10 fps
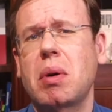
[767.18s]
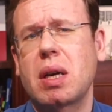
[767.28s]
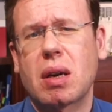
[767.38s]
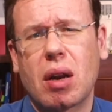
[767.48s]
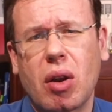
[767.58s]
by
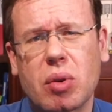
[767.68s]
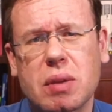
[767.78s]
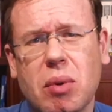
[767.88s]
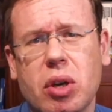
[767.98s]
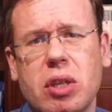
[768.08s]
a
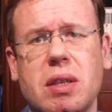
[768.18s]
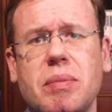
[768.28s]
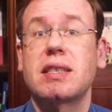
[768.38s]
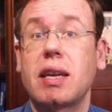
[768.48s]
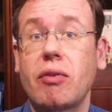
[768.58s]
close margin.
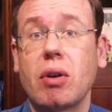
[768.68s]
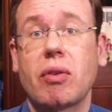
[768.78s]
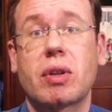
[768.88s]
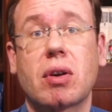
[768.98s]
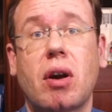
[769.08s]
Several
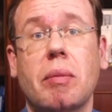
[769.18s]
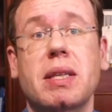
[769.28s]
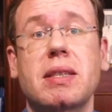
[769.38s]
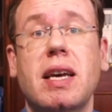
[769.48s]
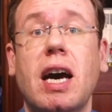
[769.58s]
of the
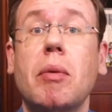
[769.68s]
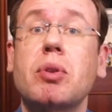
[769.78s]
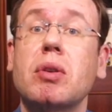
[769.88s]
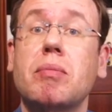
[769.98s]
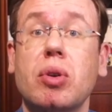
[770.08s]
comments
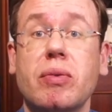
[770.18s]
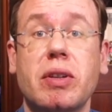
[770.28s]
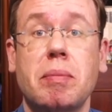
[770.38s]
helped to improve the